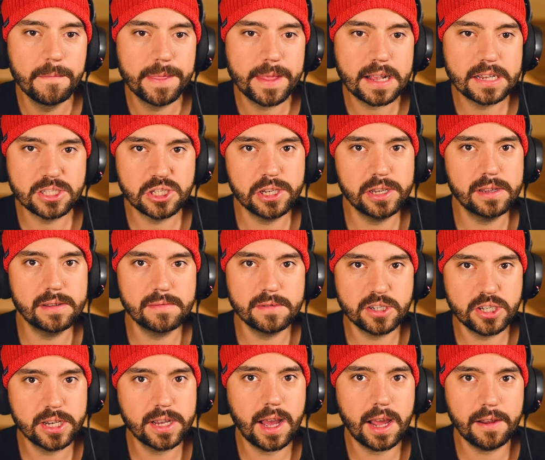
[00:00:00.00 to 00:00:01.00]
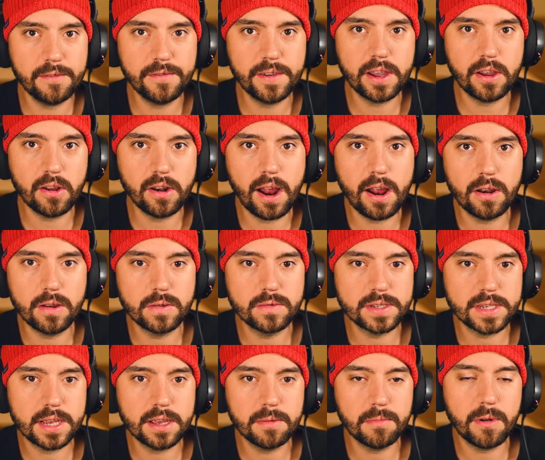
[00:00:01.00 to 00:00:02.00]
Because she kind of figured out it
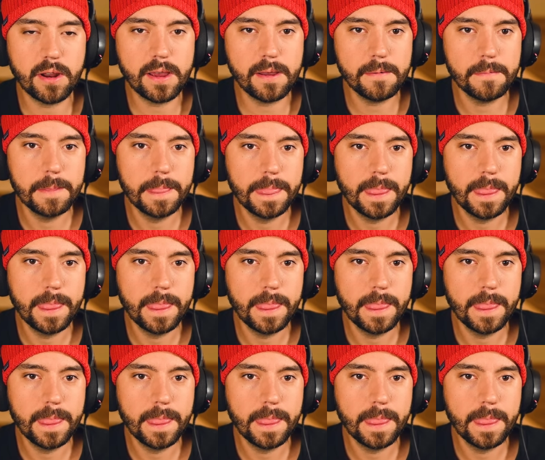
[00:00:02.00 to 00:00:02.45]
was him, right?